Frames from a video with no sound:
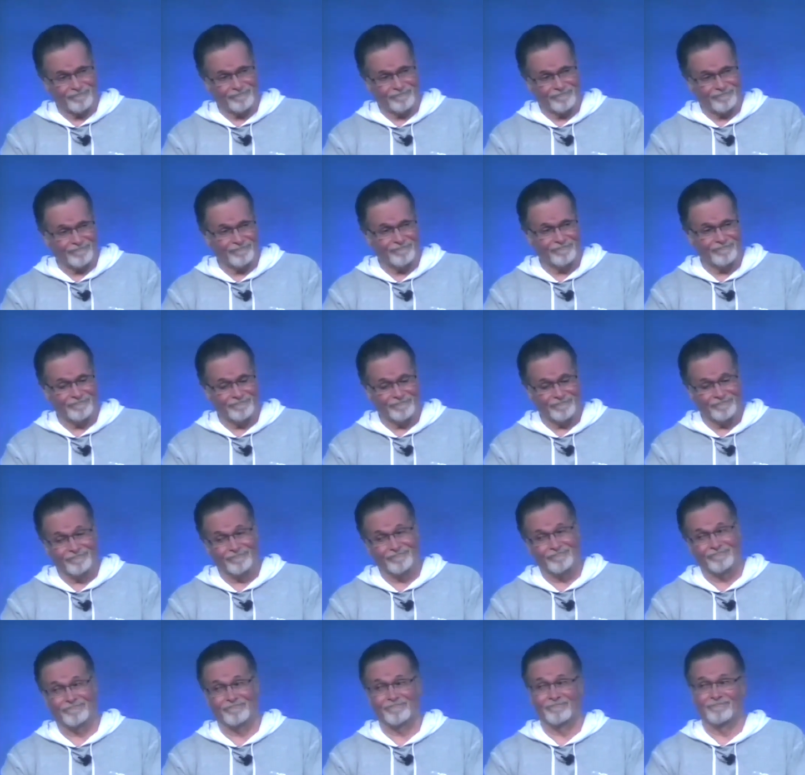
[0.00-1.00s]

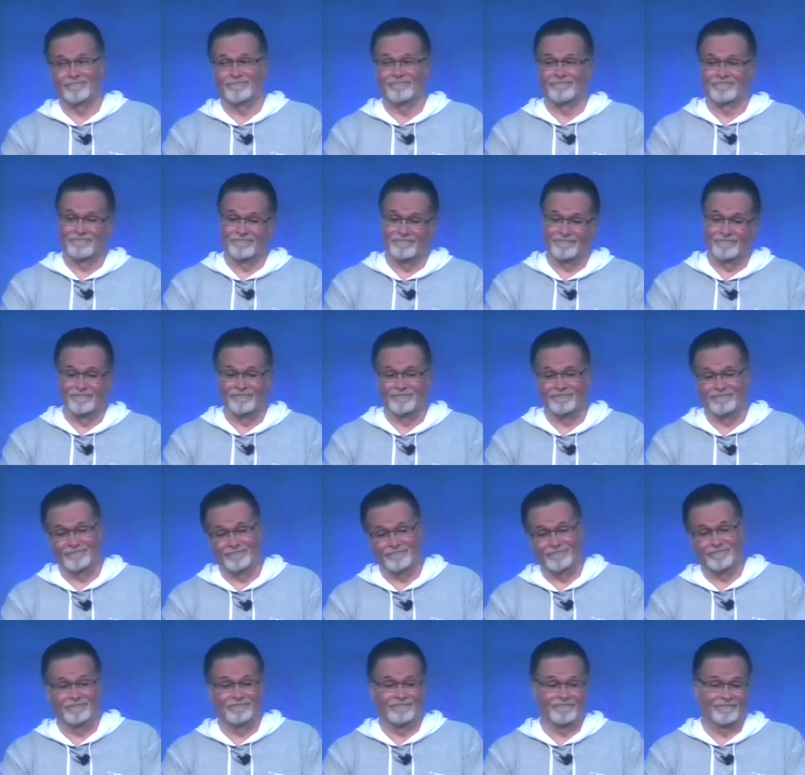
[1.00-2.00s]

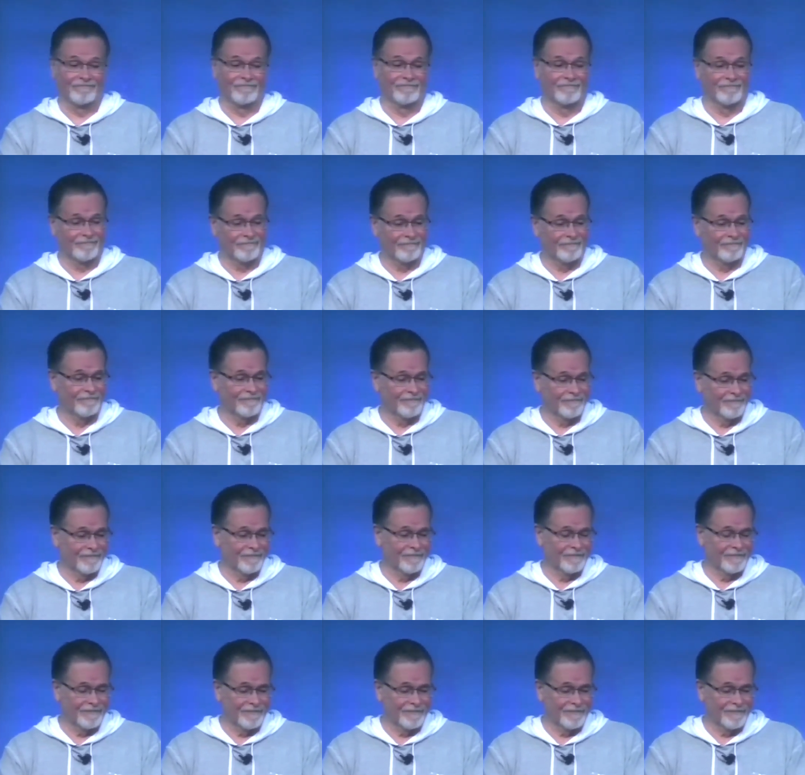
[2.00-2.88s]
Nothing is said.